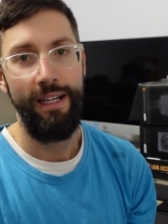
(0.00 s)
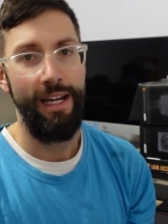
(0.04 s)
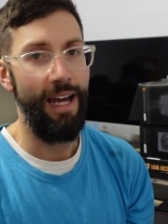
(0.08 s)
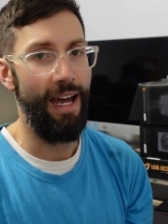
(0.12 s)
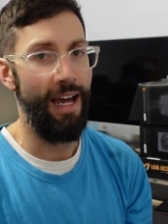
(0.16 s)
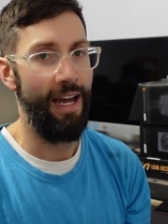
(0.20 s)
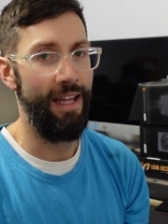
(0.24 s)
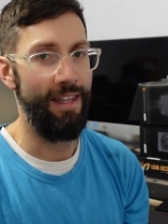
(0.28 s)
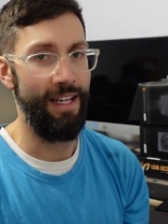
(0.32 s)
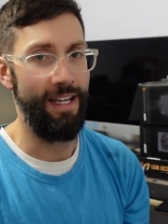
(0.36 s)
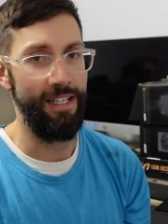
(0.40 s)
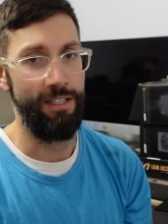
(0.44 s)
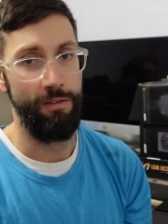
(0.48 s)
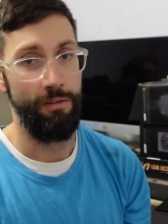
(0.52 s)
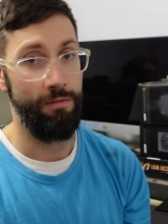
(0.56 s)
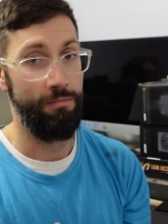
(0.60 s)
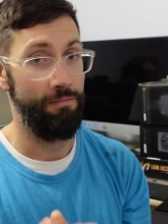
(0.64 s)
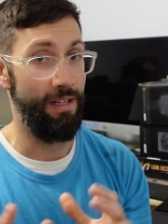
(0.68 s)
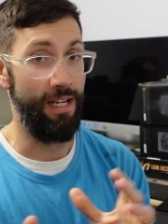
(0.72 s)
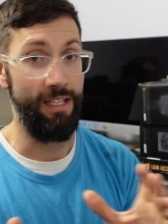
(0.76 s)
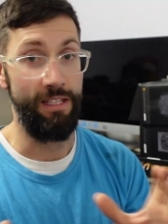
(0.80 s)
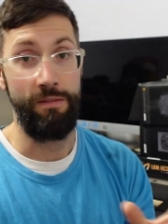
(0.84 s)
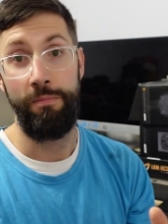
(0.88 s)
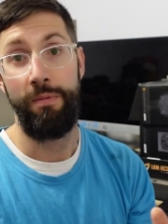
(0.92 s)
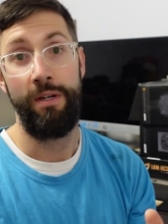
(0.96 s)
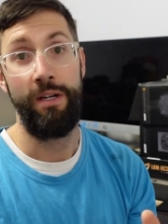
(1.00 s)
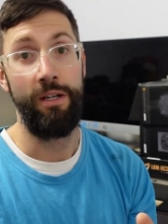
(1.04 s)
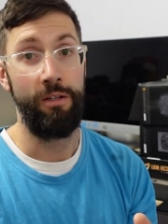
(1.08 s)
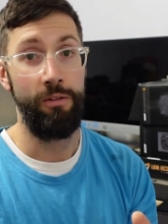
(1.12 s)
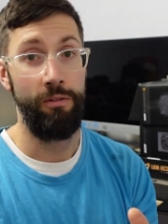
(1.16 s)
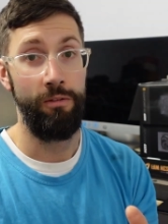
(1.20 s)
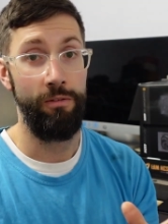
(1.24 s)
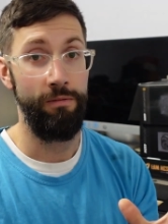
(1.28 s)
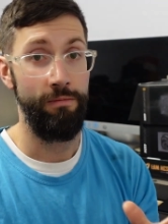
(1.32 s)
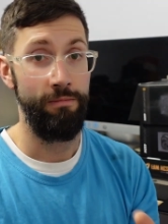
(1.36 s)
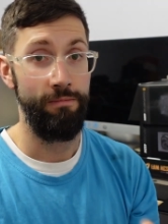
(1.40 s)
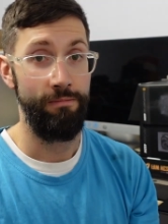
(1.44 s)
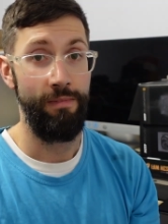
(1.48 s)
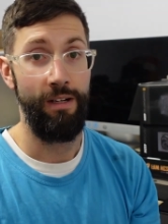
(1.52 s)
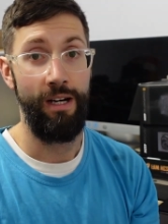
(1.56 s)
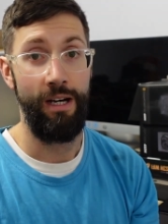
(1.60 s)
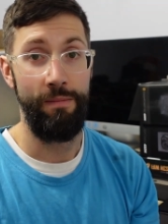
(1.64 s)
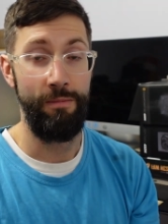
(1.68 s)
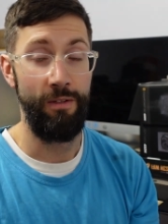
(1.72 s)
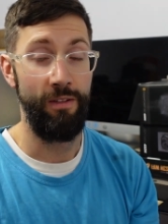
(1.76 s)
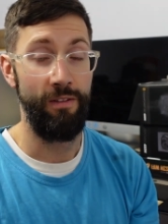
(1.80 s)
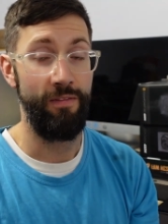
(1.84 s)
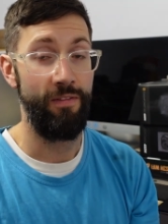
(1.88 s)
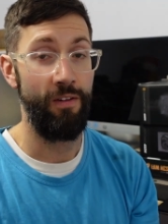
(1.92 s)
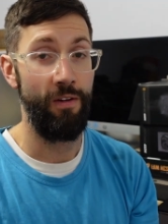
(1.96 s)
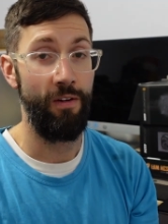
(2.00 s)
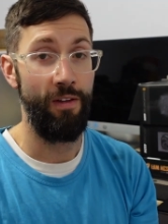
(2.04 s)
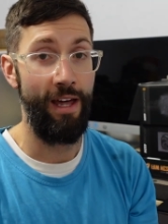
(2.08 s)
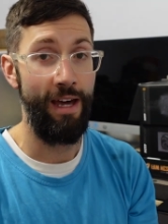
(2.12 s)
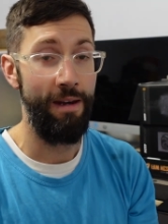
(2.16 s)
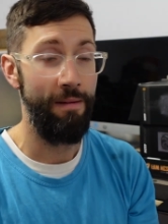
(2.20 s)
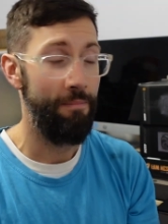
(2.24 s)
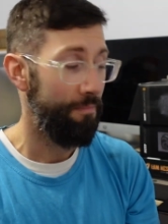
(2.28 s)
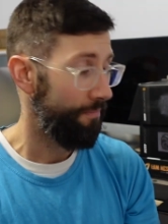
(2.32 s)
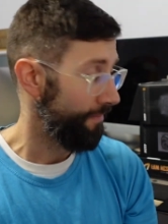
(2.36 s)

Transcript: and that's, that's pretty cool. I'm all for that.